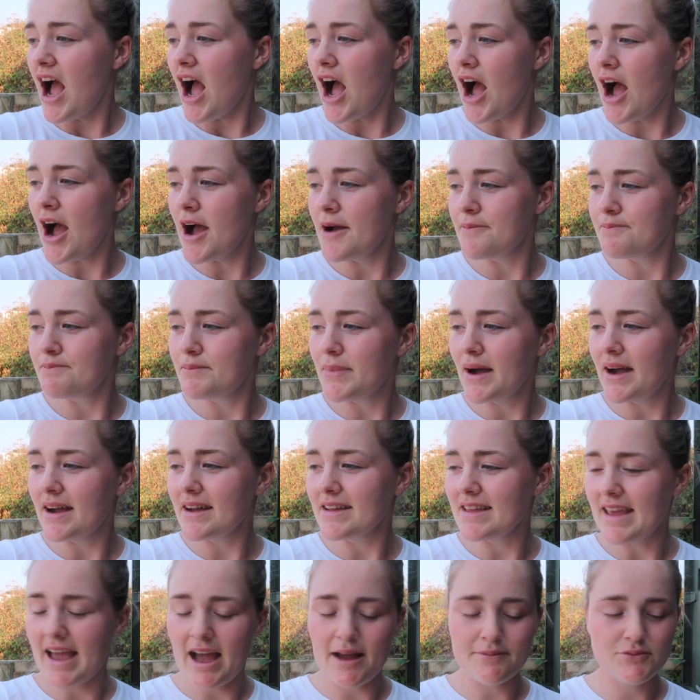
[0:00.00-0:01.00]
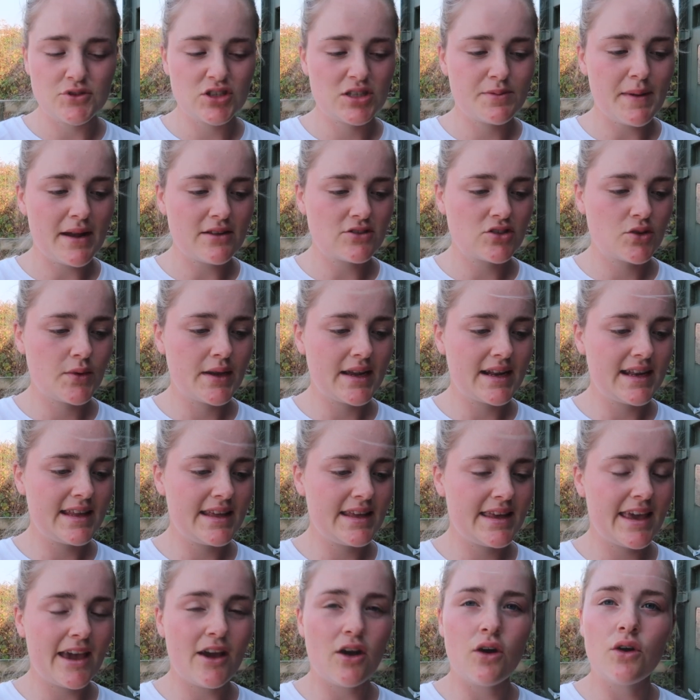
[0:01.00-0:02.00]
But yeah, I'm just about to quickly
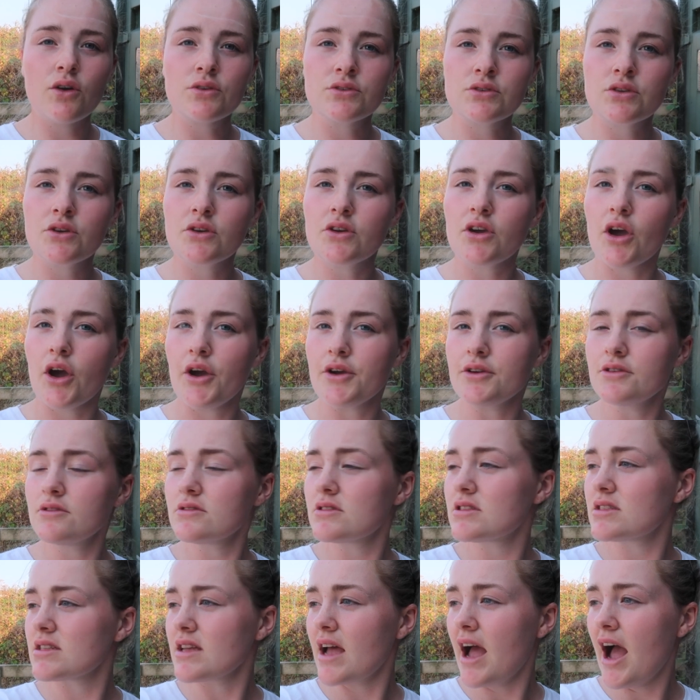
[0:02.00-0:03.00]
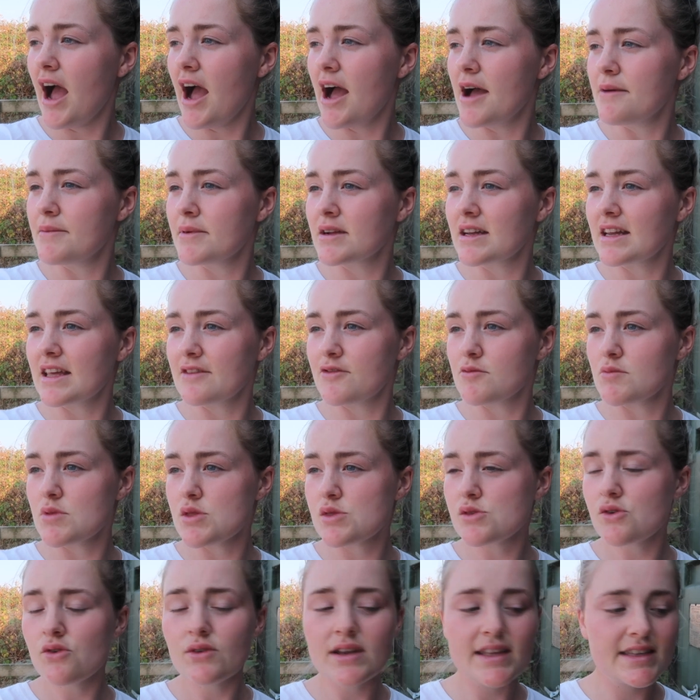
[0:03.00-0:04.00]
get on Goat. I'm gonna leave him a
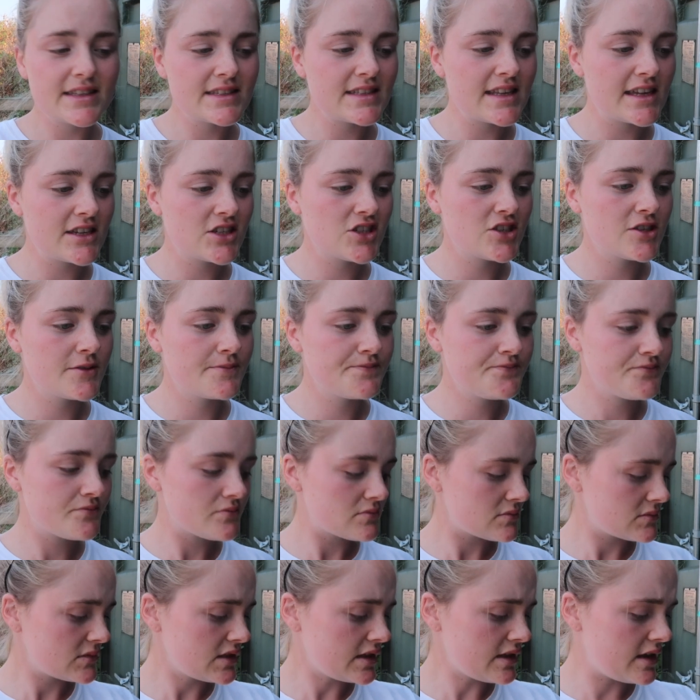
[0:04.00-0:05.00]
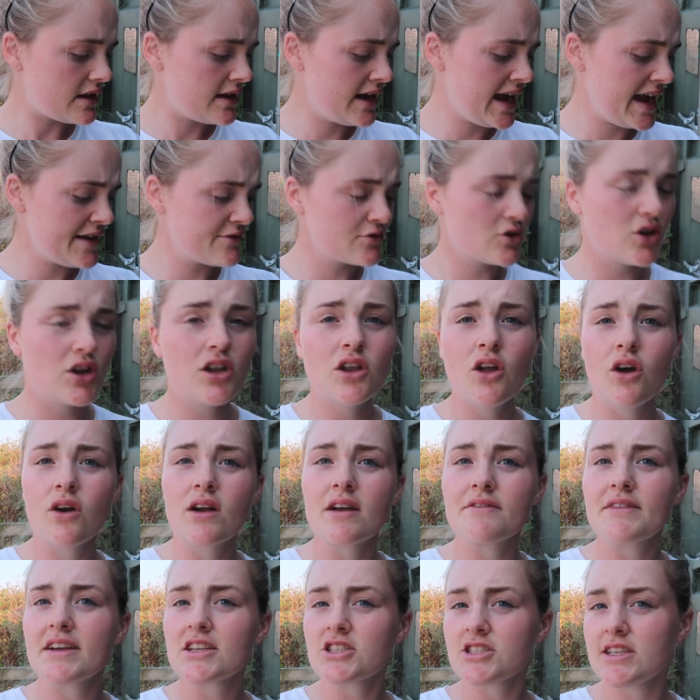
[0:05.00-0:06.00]
schooling session. I haven't got long.
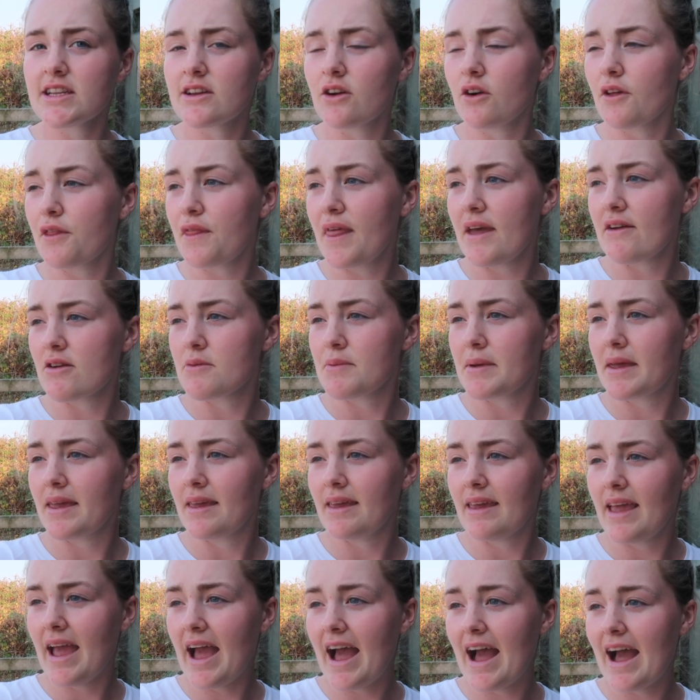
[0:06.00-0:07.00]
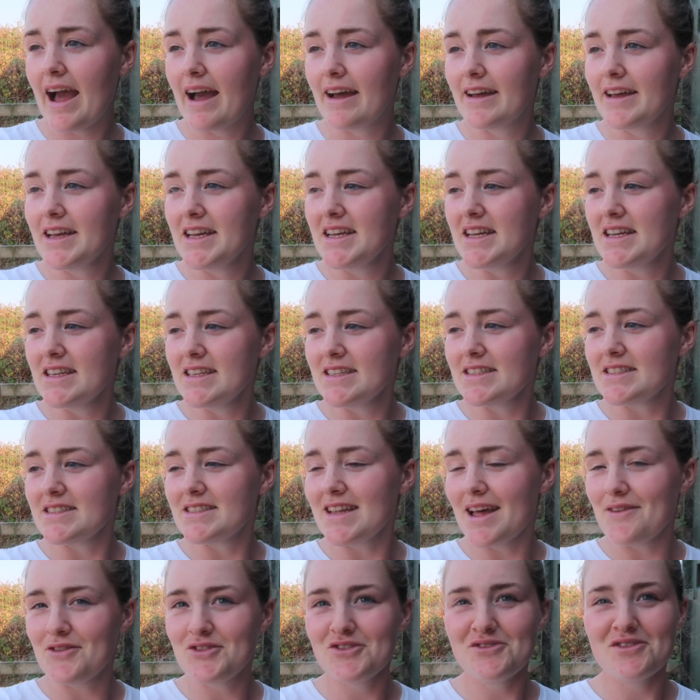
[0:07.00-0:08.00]
I've actually got therapy at
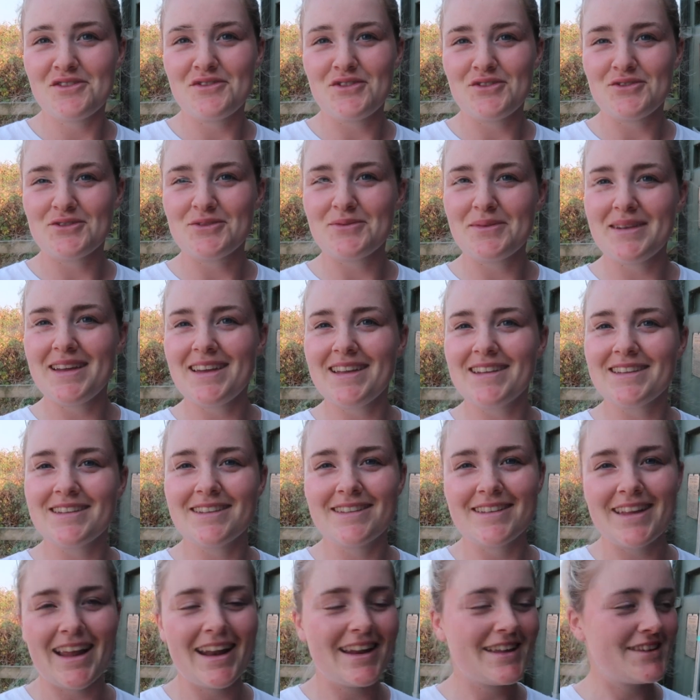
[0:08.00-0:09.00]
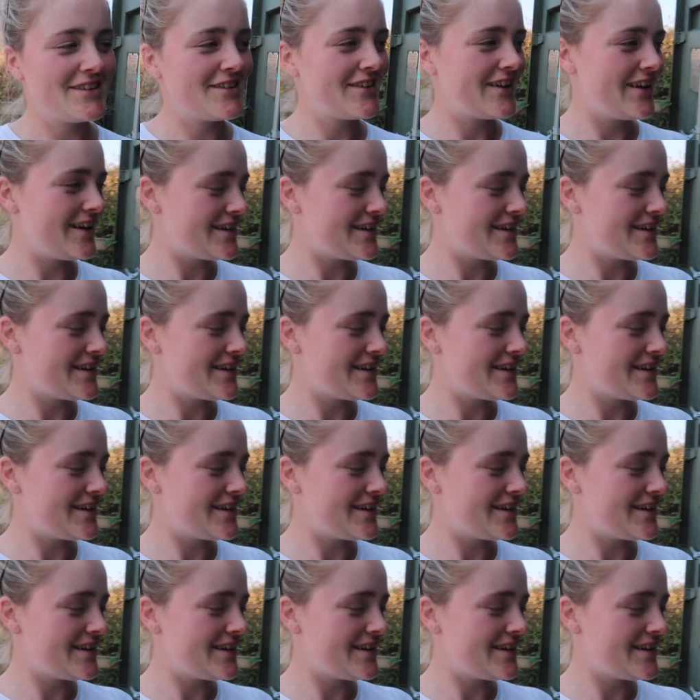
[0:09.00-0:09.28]
7. Oh, it feels weird telling you